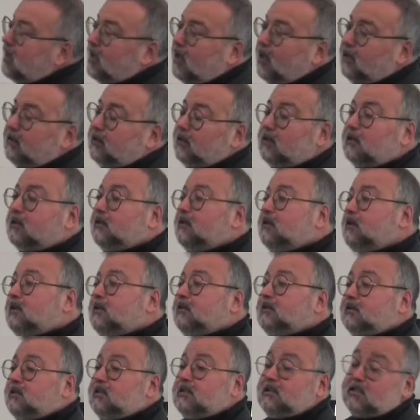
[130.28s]
And
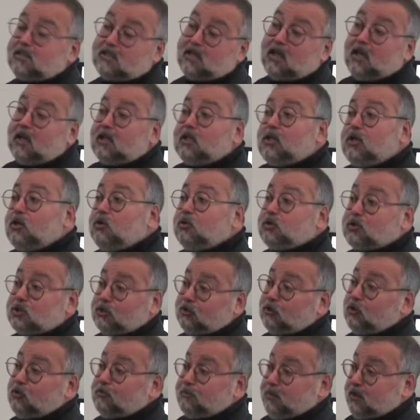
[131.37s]
this is a
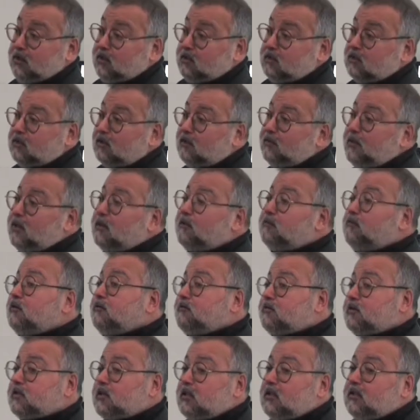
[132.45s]
huge topic. If
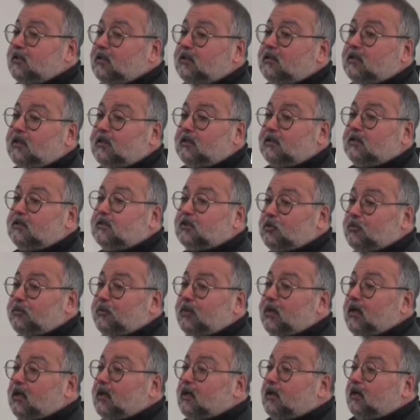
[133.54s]
you've seen the
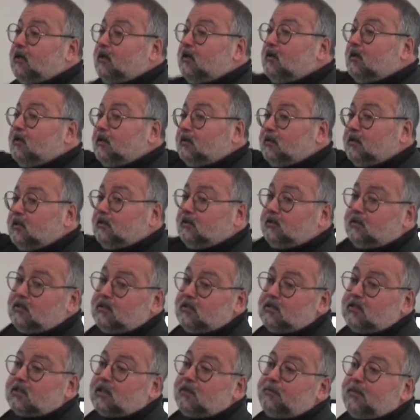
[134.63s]
supply,
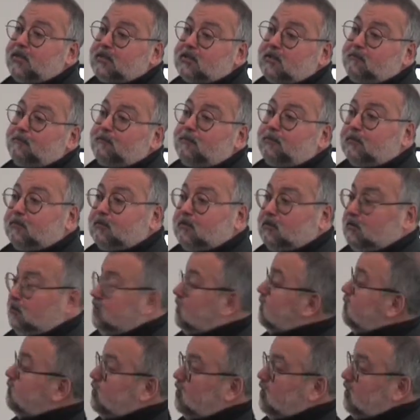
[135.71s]
this is a massive.
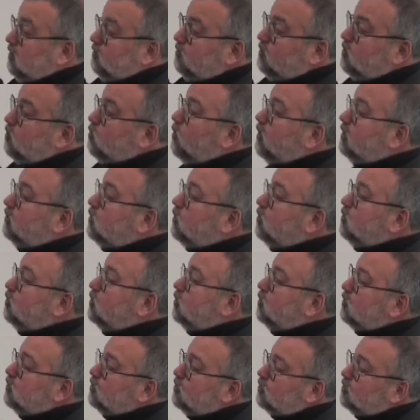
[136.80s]
If you want
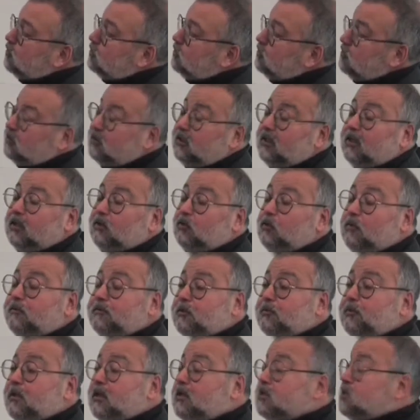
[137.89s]
to deal with
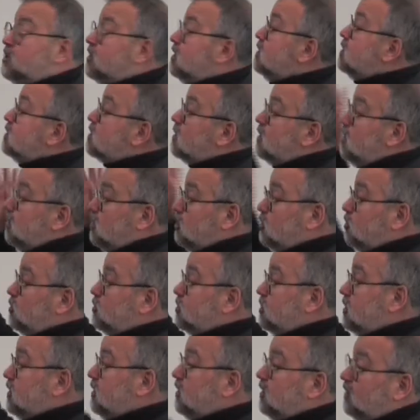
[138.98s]
supply chains, you
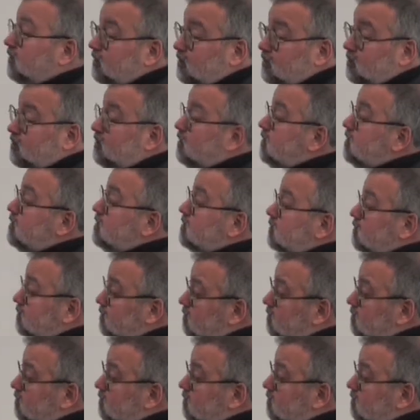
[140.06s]
see that this